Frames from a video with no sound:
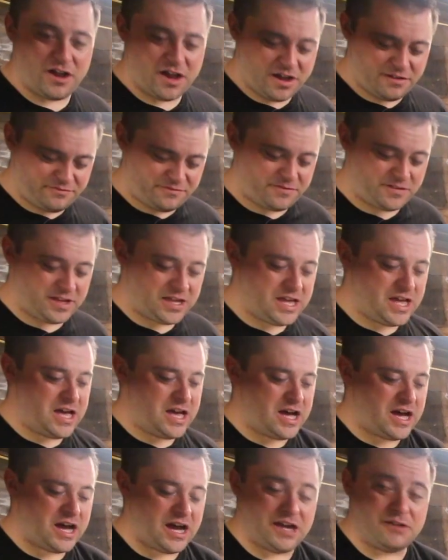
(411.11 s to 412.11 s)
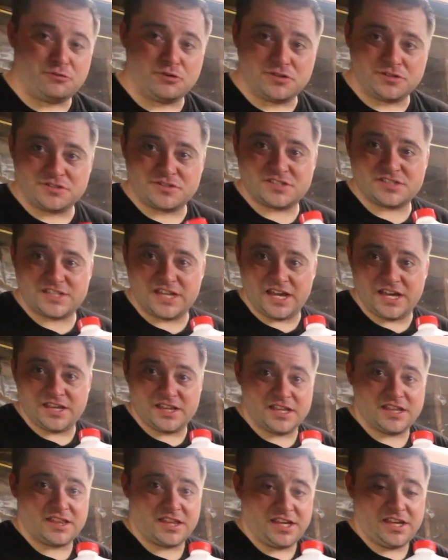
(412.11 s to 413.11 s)
off. I will say
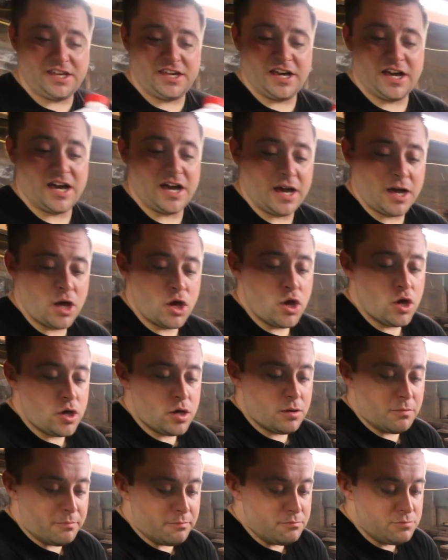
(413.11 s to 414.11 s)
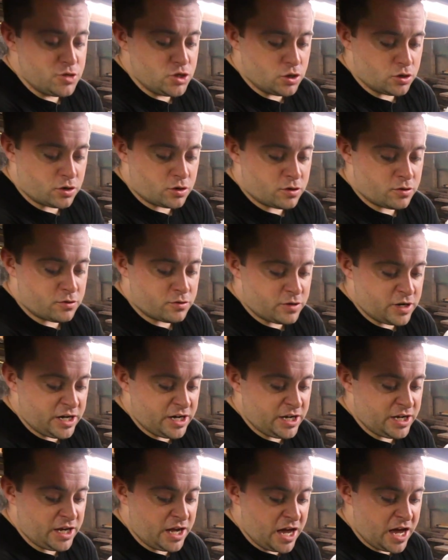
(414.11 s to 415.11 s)
that the uh,
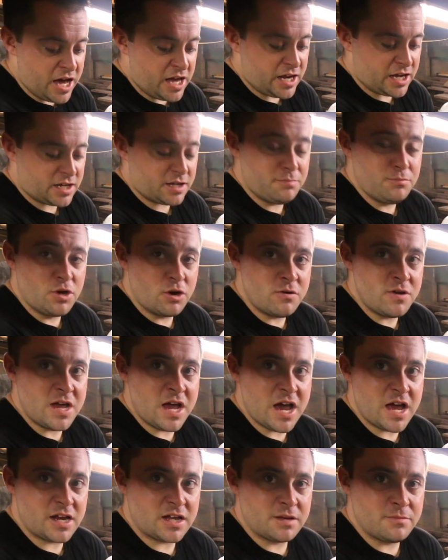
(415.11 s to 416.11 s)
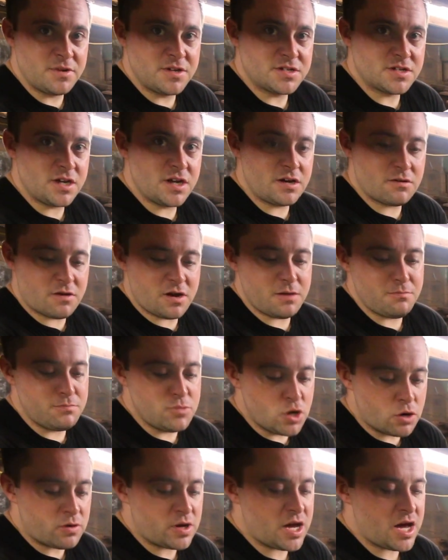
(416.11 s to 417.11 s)
muriatic, muriatic, am I saying it right?
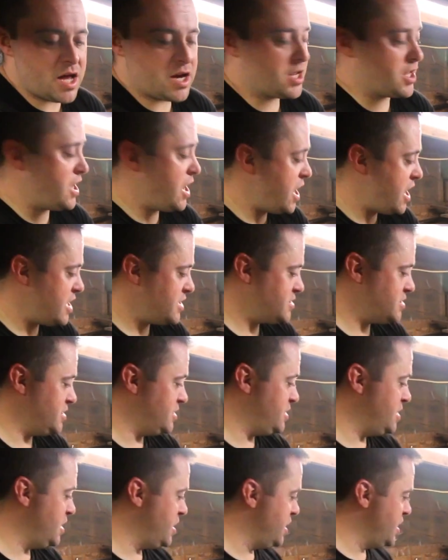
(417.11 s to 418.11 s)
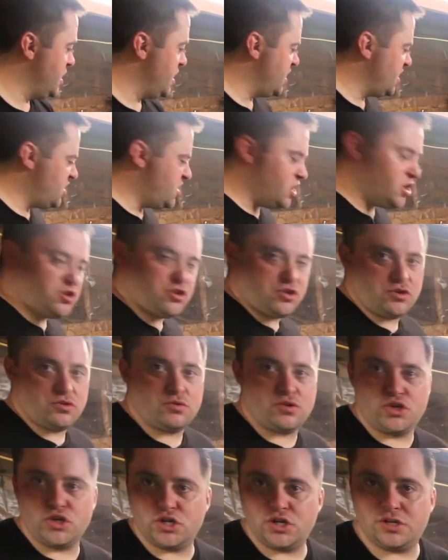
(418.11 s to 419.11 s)
Muriatic acid did
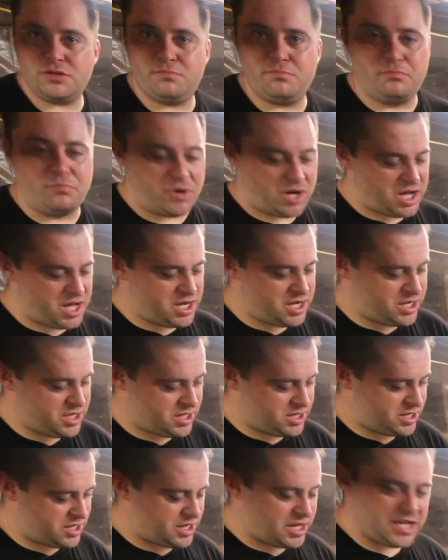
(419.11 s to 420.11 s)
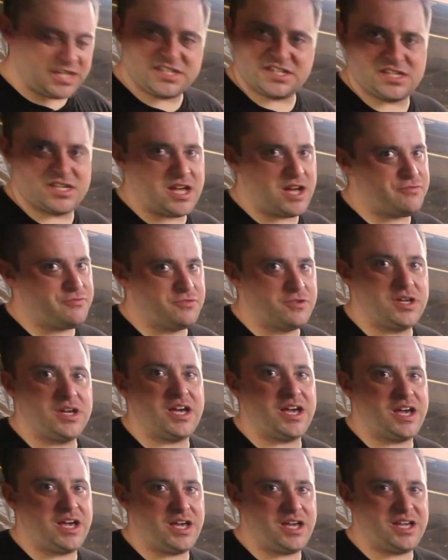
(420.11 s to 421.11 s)
do good, but it's
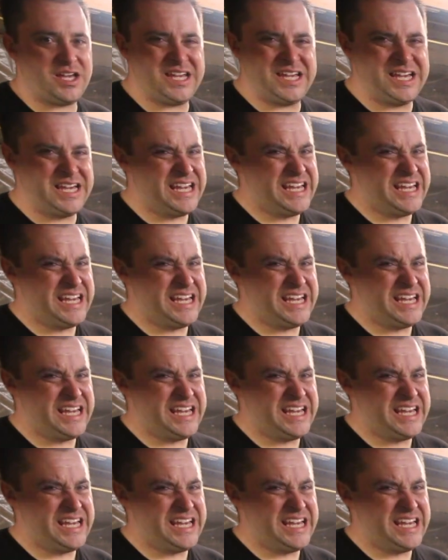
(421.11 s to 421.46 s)
definitely a,